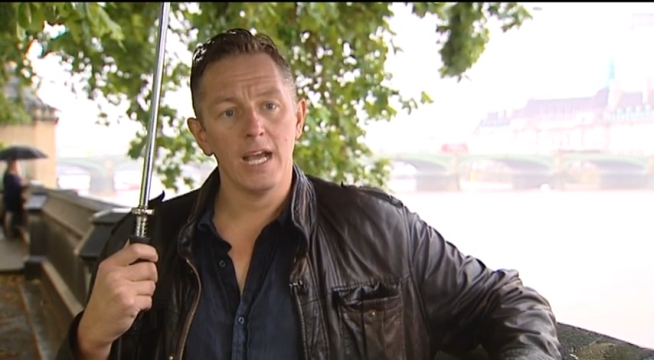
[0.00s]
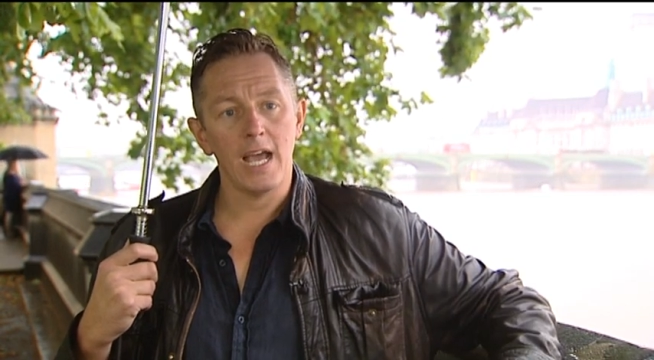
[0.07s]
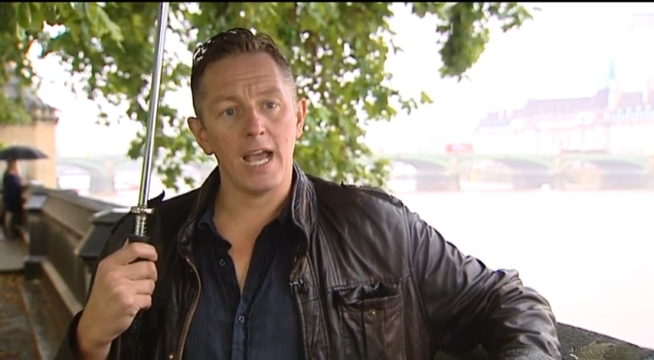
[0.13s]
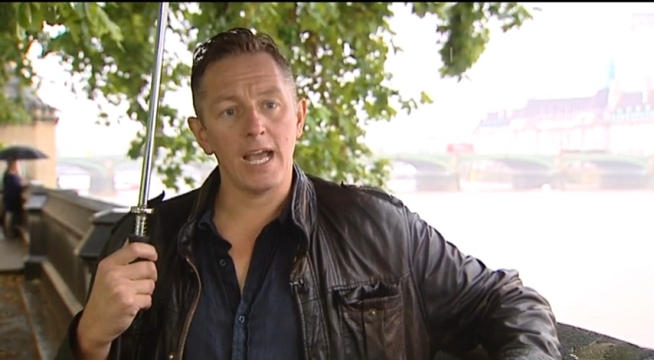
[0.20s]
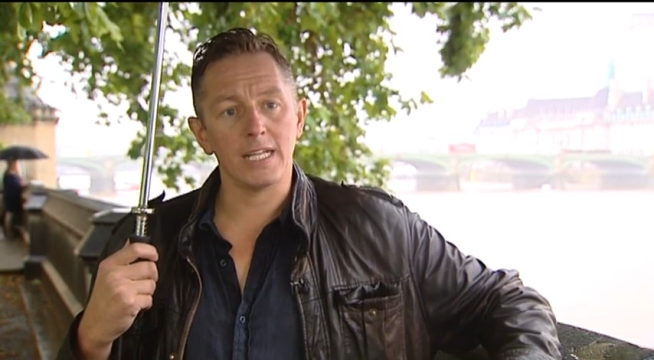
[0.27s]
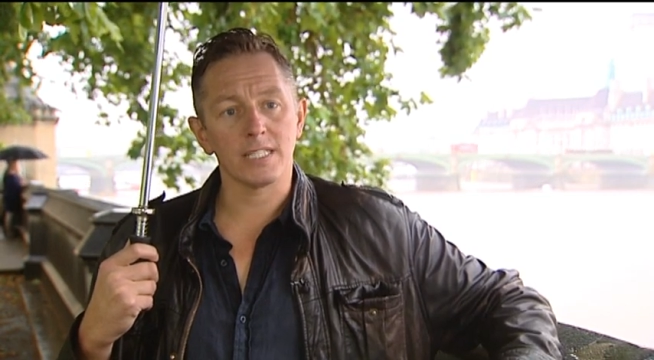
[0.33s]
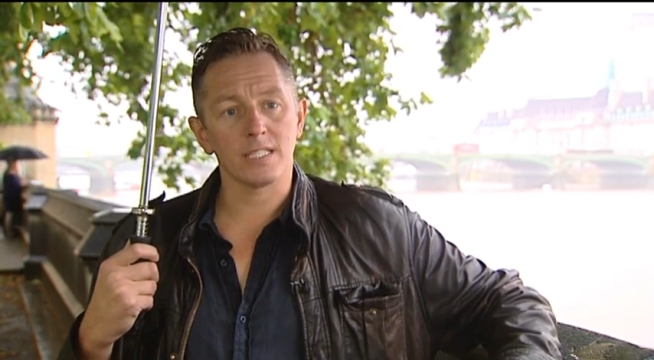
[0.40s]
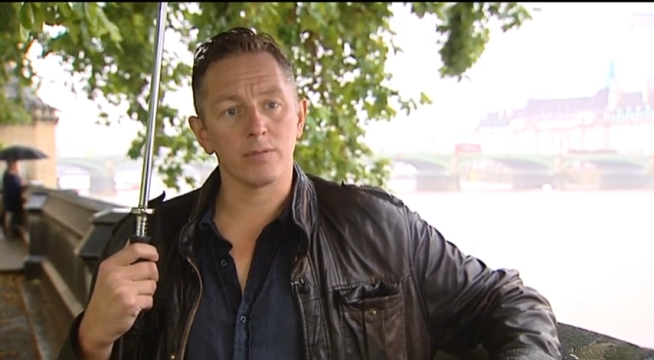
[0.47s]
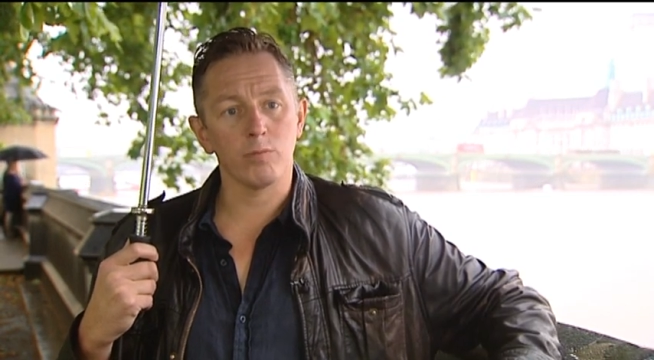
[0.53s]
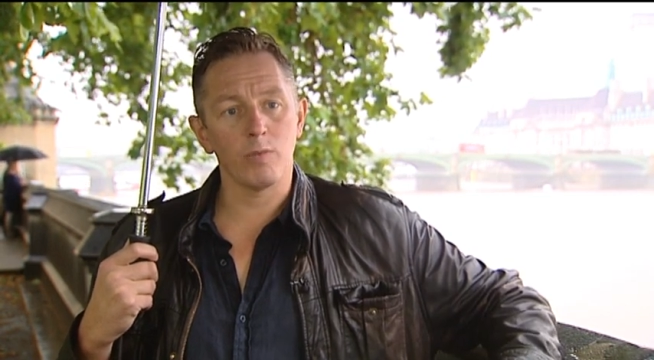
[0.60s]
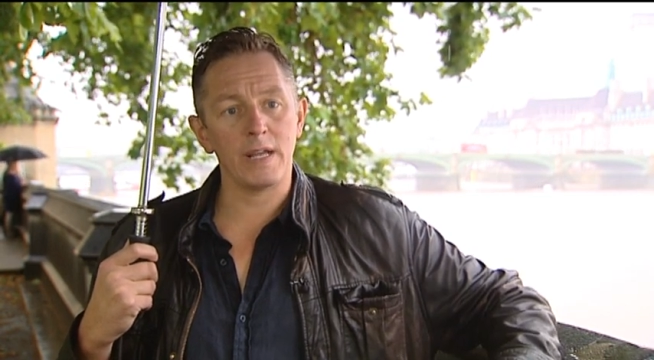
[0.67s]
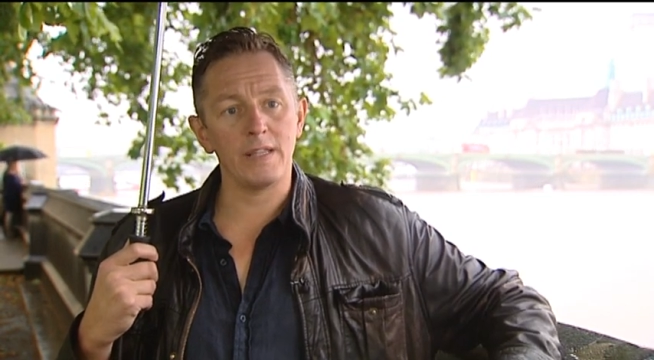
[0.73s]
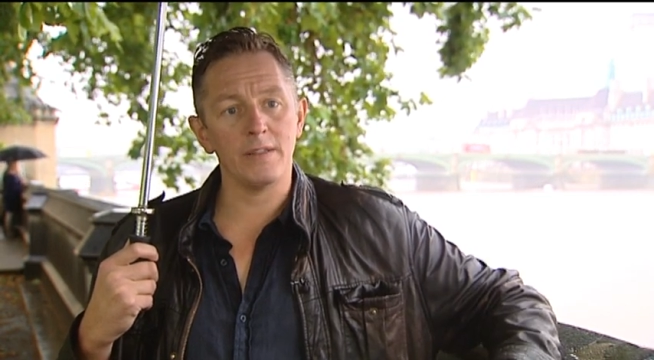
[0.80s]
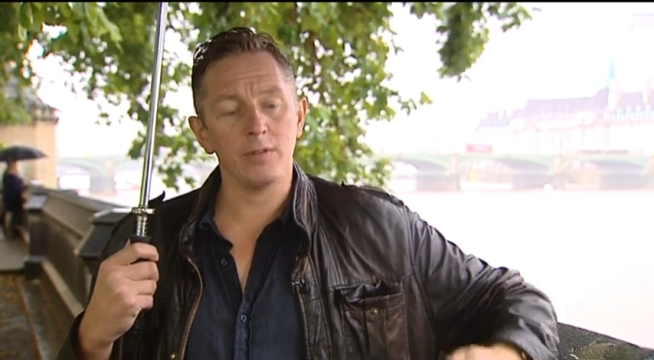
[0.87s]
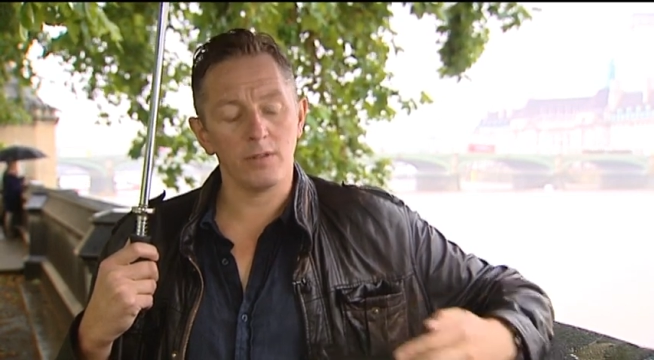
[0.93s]
And
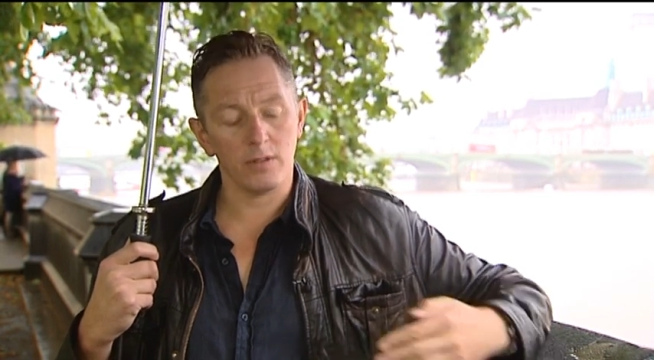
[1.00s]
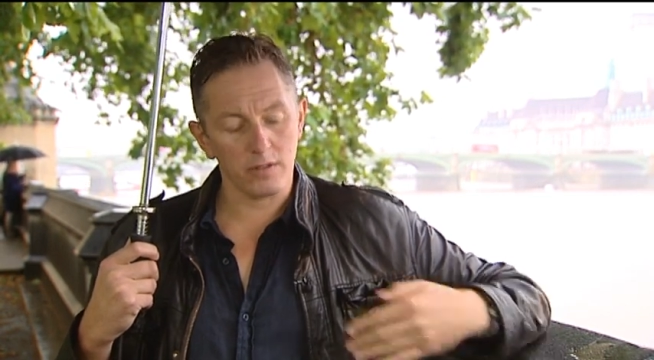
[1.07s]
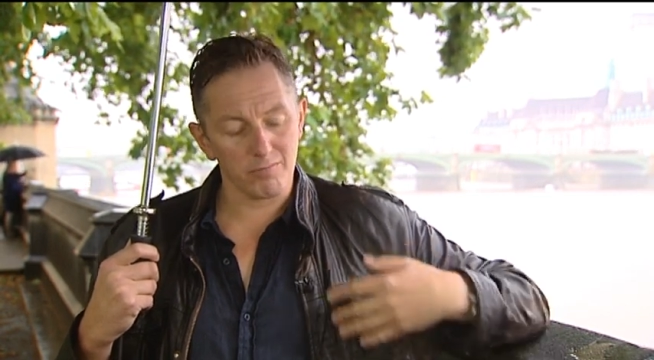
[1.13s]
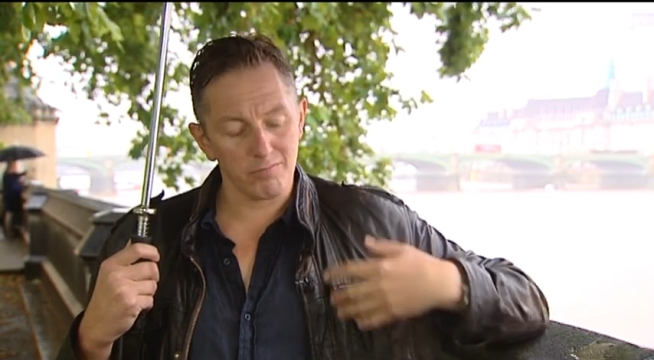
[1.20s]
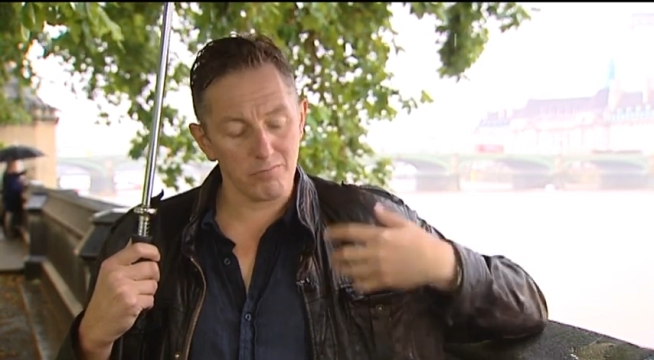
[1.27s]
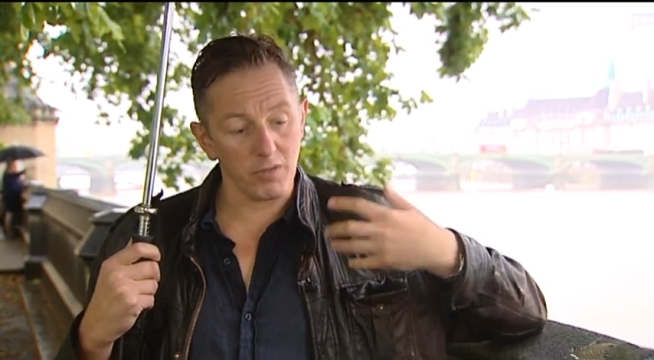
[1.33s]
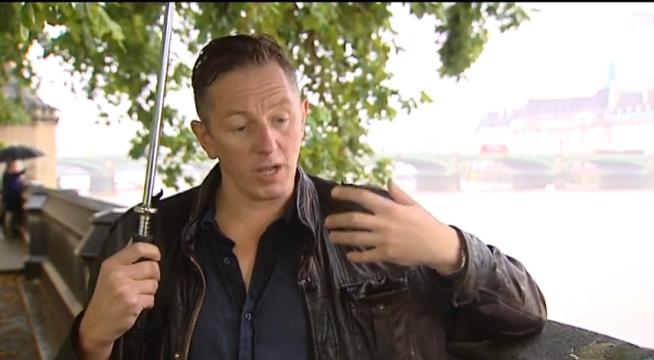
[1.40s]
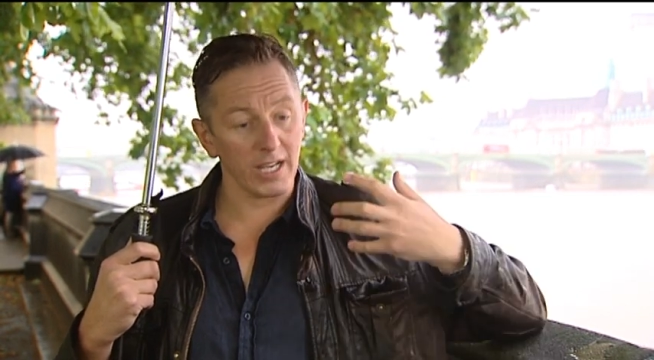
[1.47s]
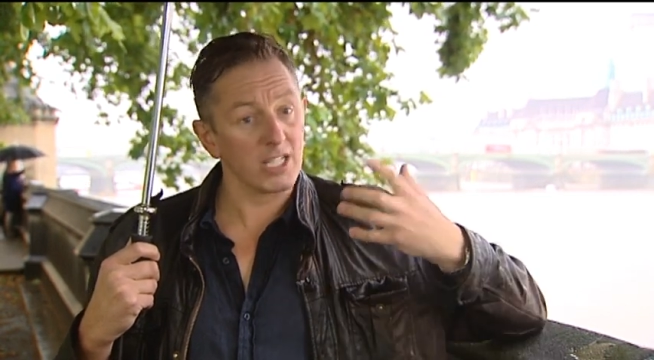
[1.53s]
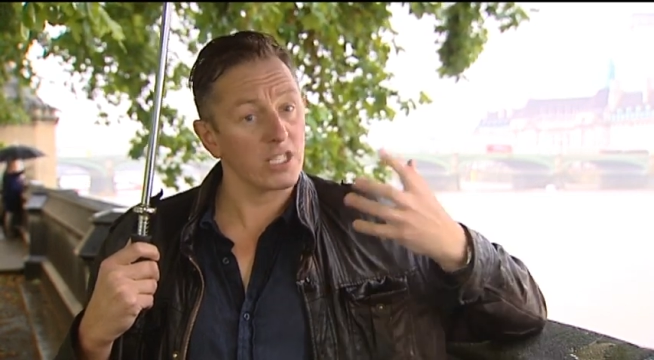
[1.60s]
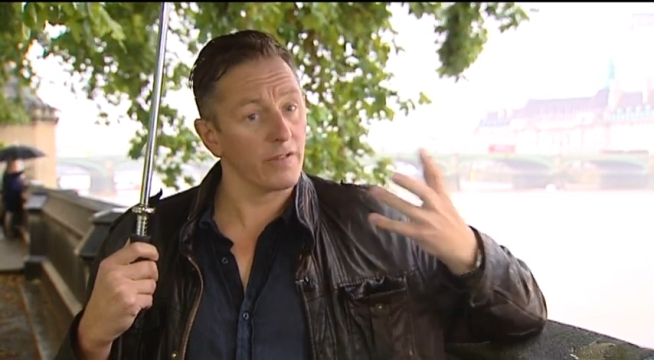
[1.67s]
when, I guess,